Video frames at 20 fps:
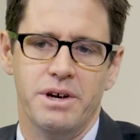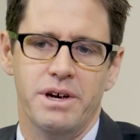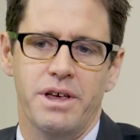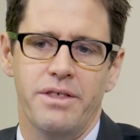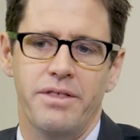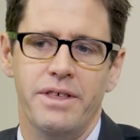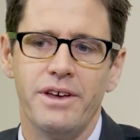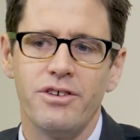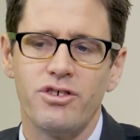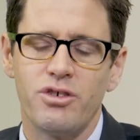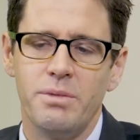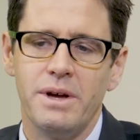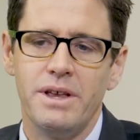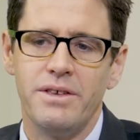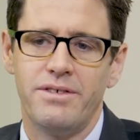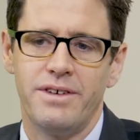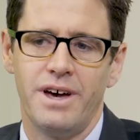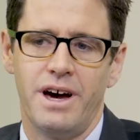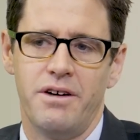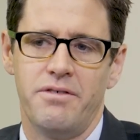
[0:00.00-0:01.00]
Things have been
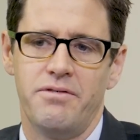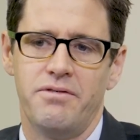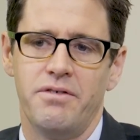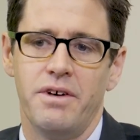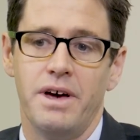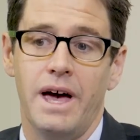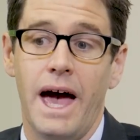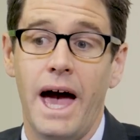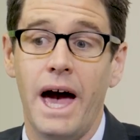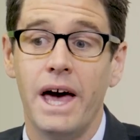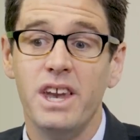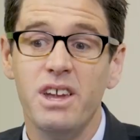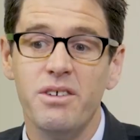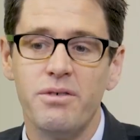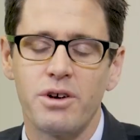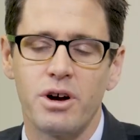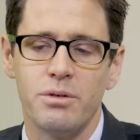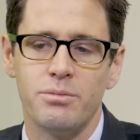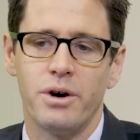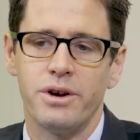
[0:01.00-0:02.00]
tough. And
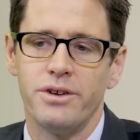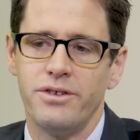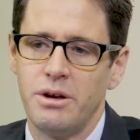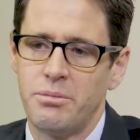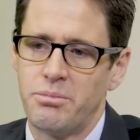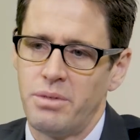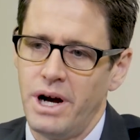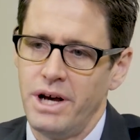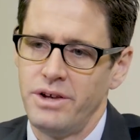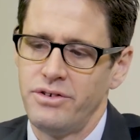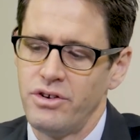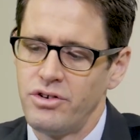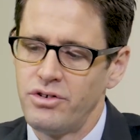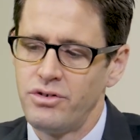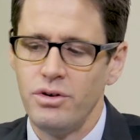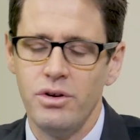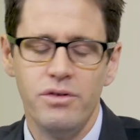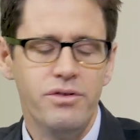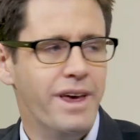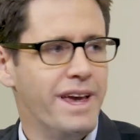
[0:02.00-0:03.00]
if commodity prices
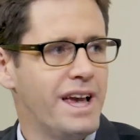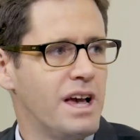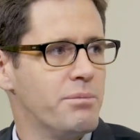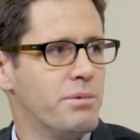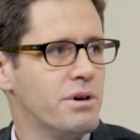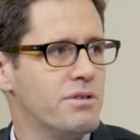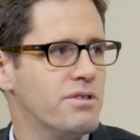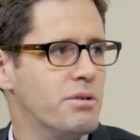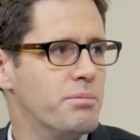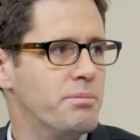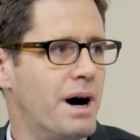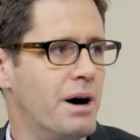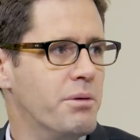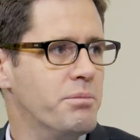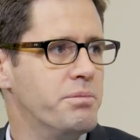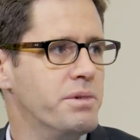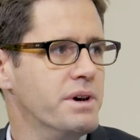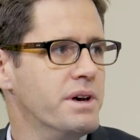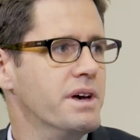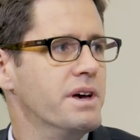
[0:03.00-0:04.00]
do take a bit of a
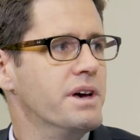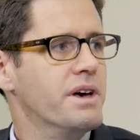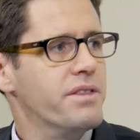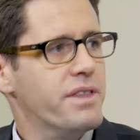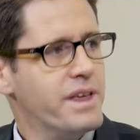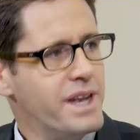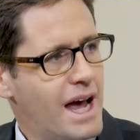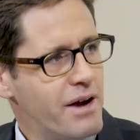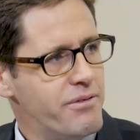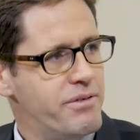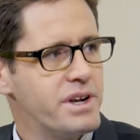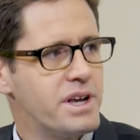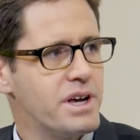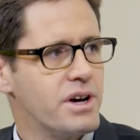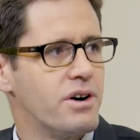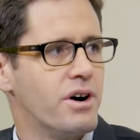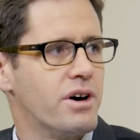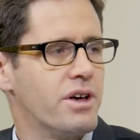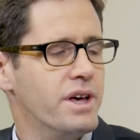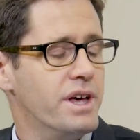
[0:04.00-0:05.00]
bump, then African
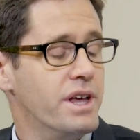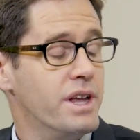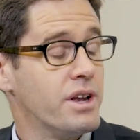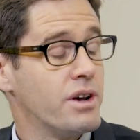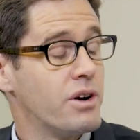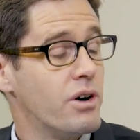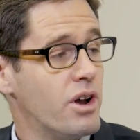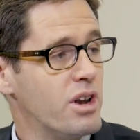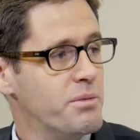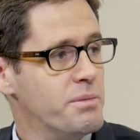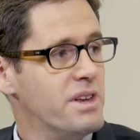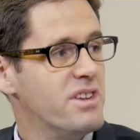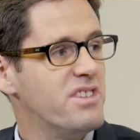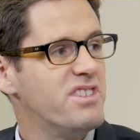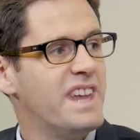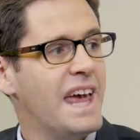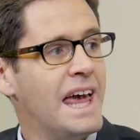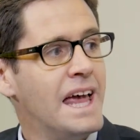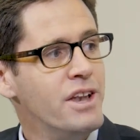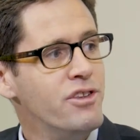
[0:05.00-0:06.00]
economies
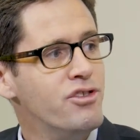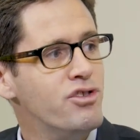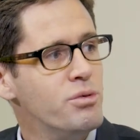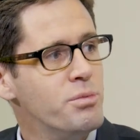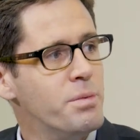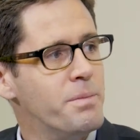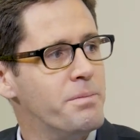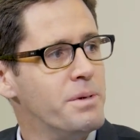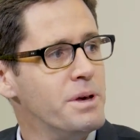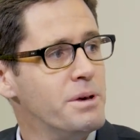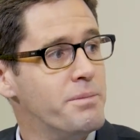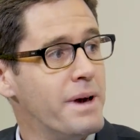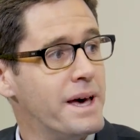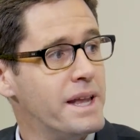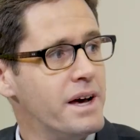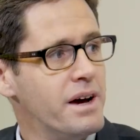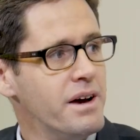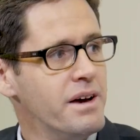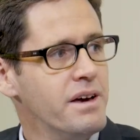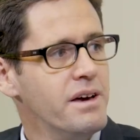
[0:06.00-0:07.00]
tend to be
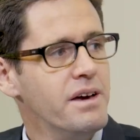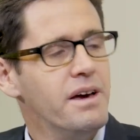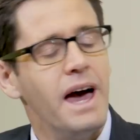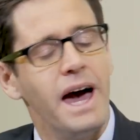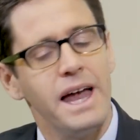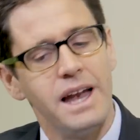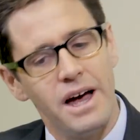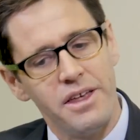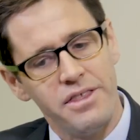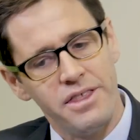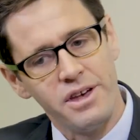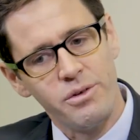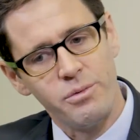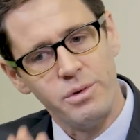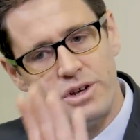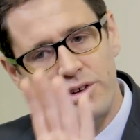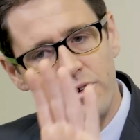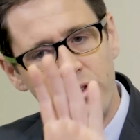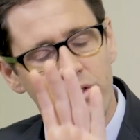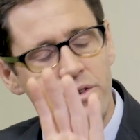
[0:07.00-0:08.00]
better. And I think
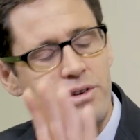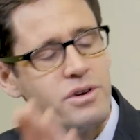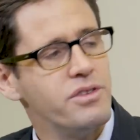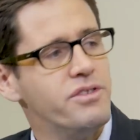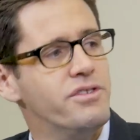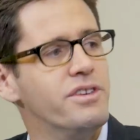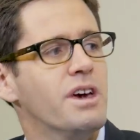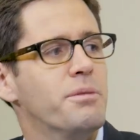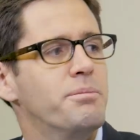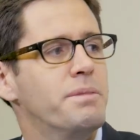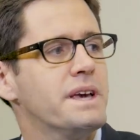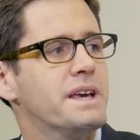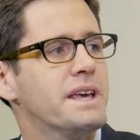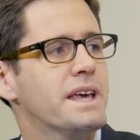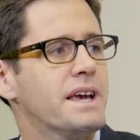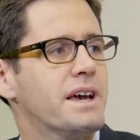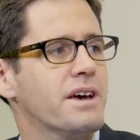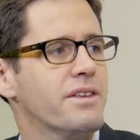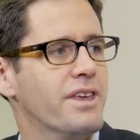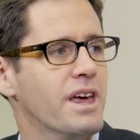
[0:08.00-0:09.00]
we could see a big
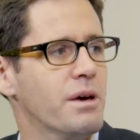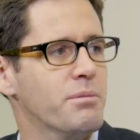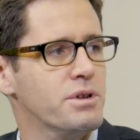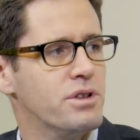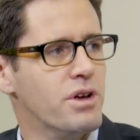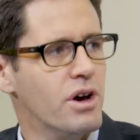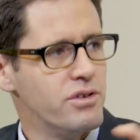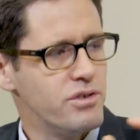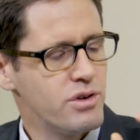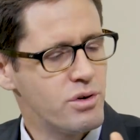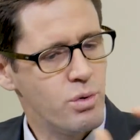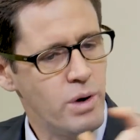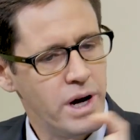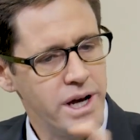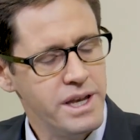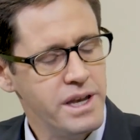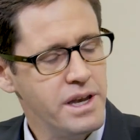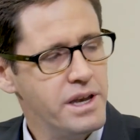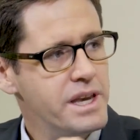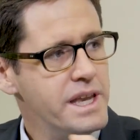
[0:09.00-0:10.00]
kicker there. But those are
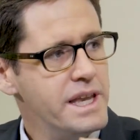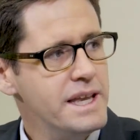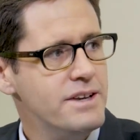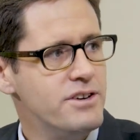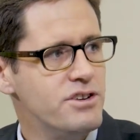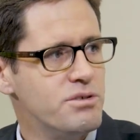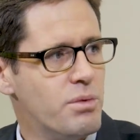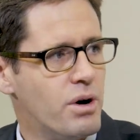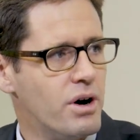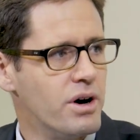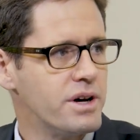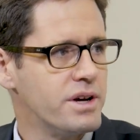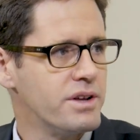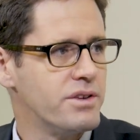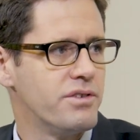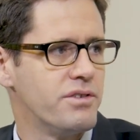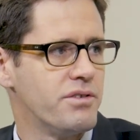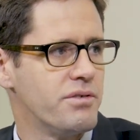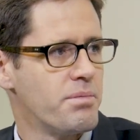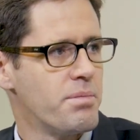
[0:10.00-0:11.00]
quite niche
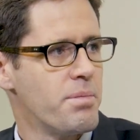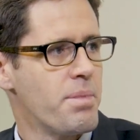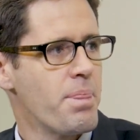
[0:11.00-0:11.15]
markets.